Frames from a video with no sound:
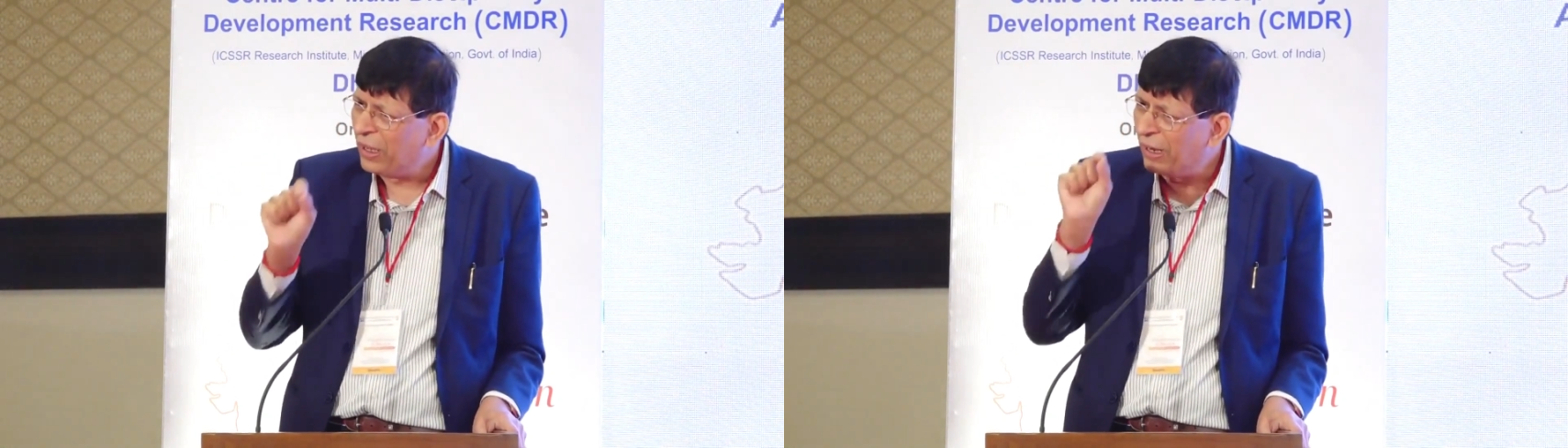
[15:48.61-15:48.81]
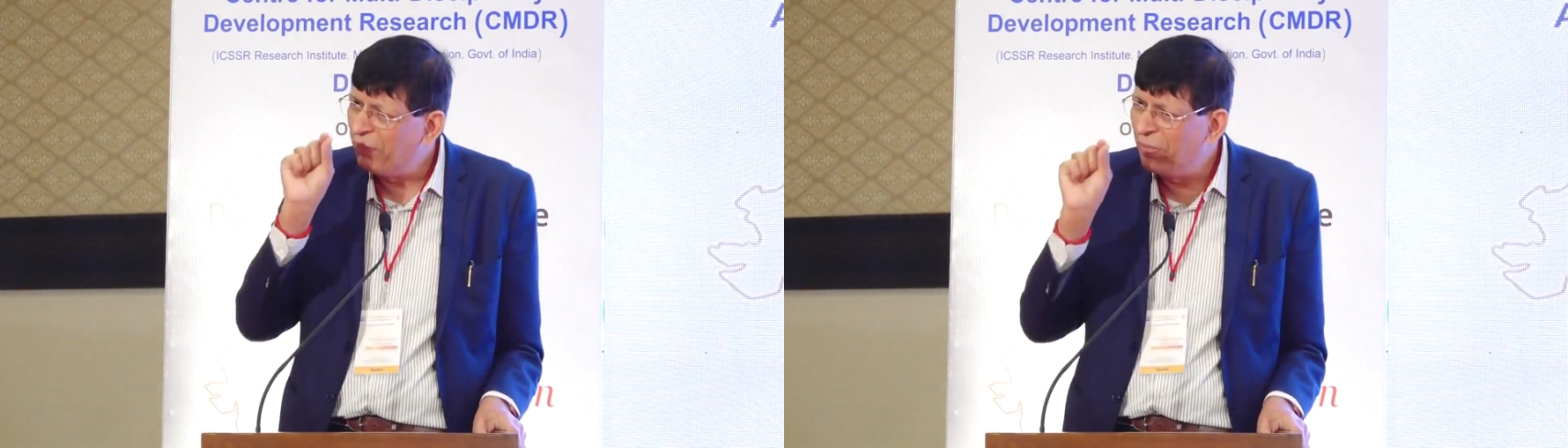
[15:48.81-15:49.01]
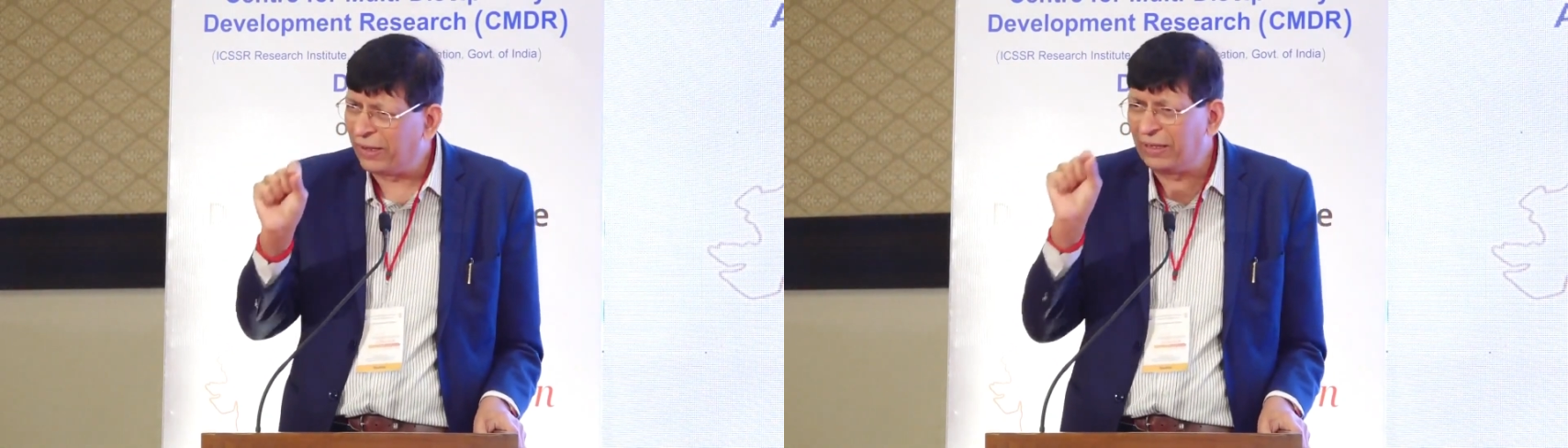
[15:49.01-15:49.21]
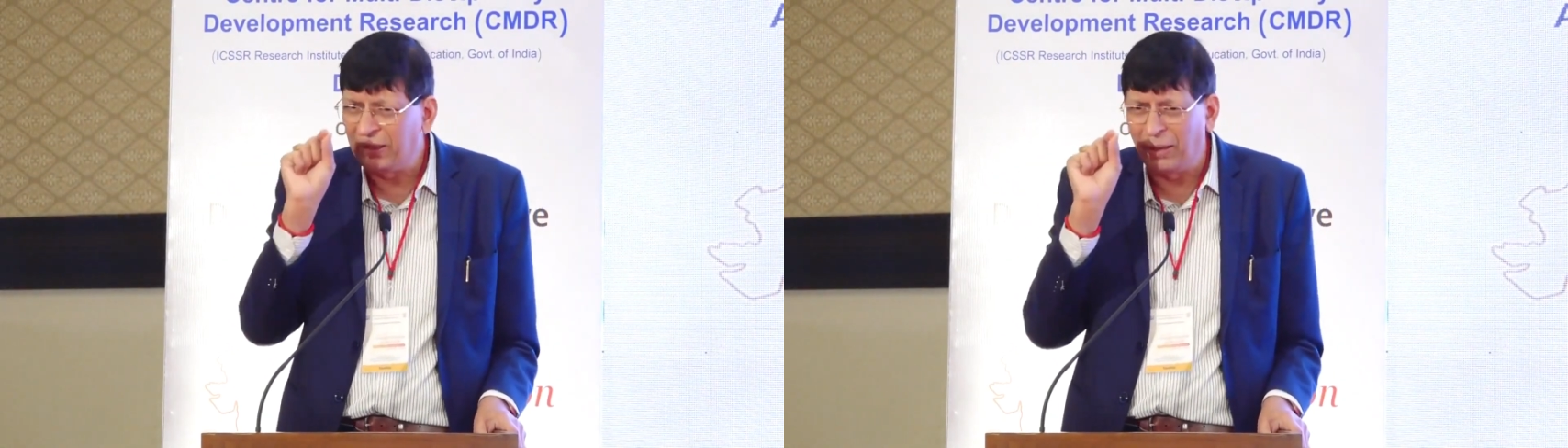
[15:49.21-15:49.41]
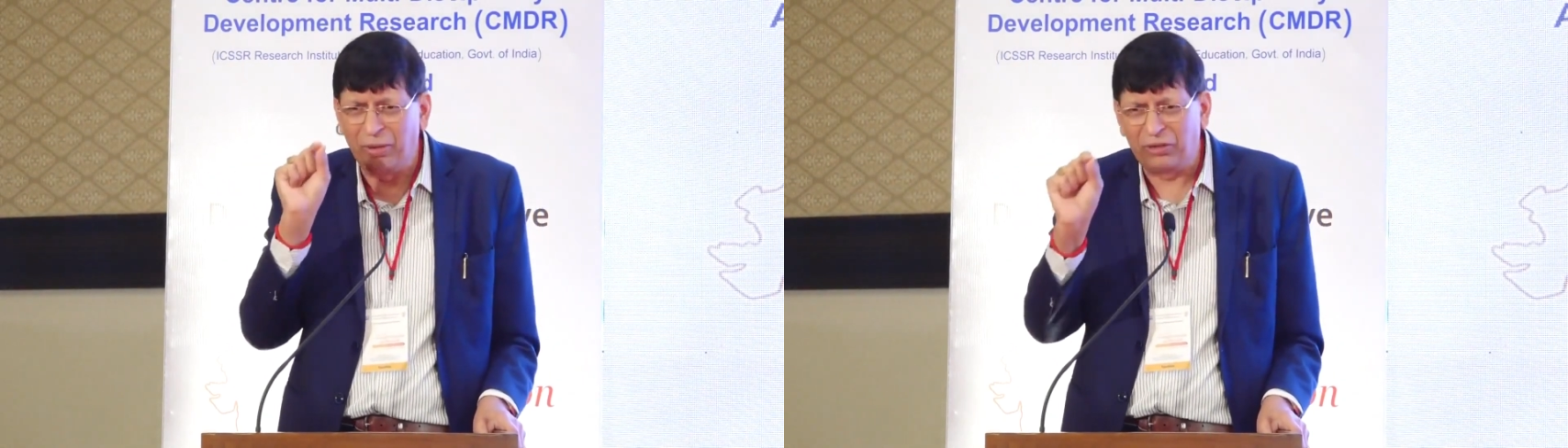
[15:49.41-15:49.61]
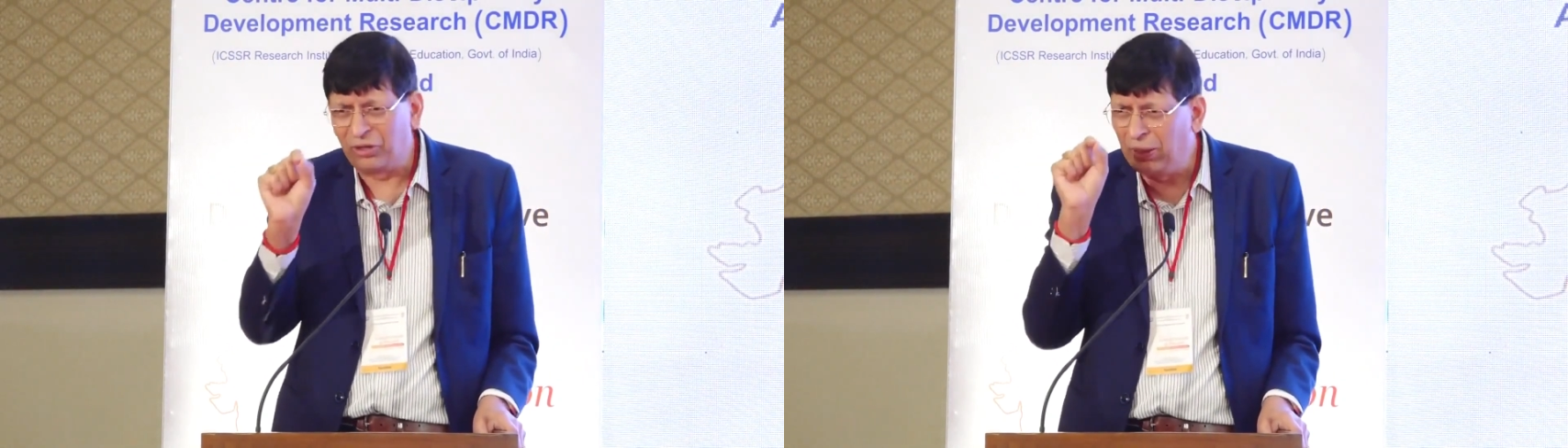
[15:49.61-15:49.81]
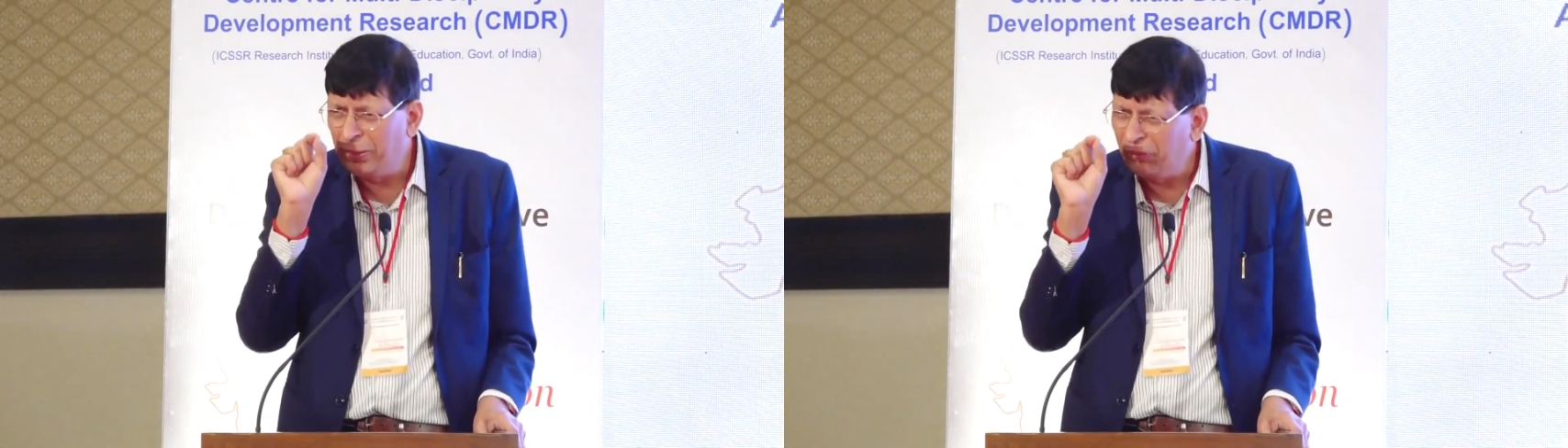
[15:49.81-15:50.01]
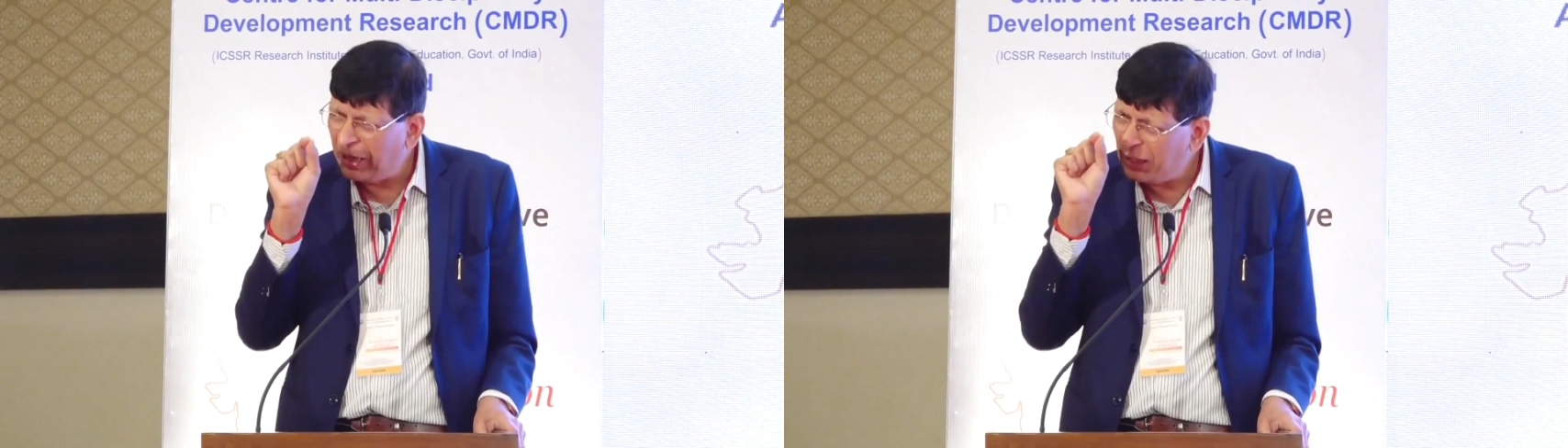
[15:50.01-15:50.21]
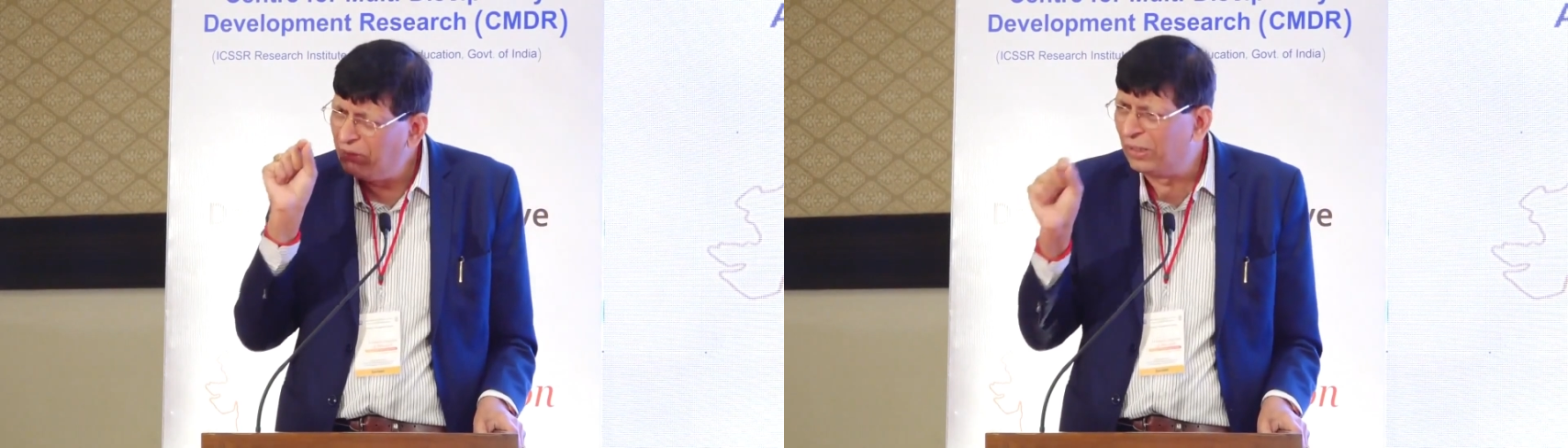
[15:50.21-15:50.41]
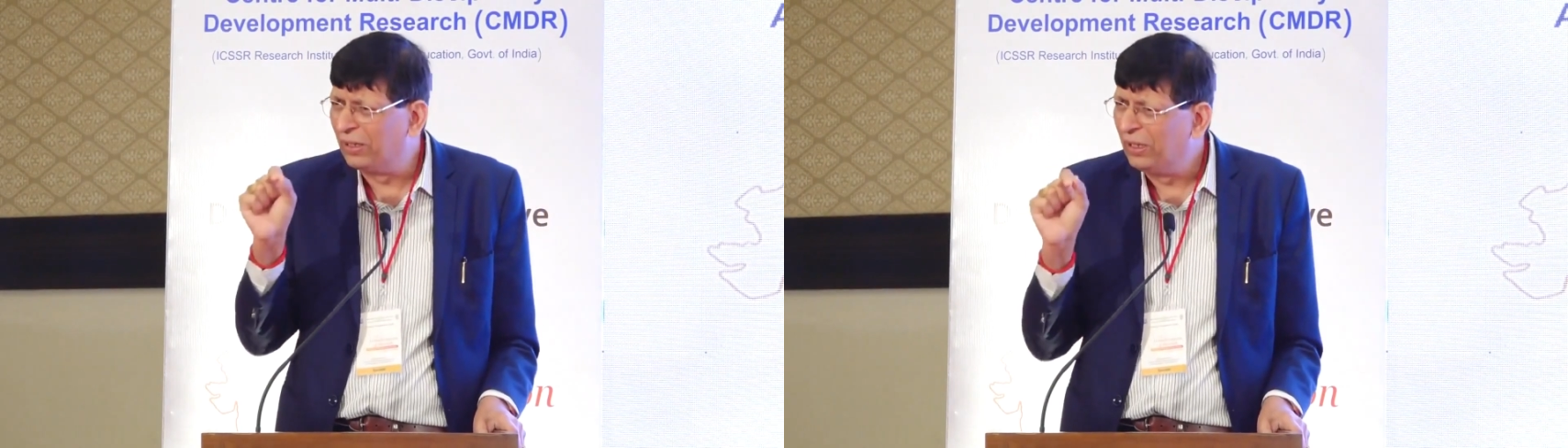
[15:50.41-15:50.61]
and make it commercially
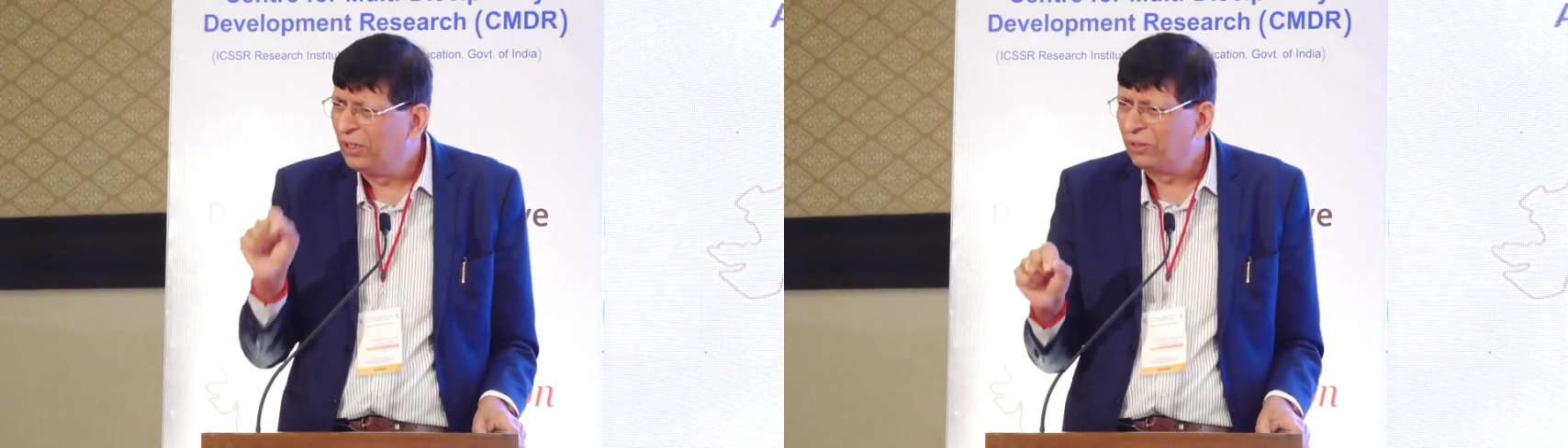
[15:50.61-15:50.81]
viable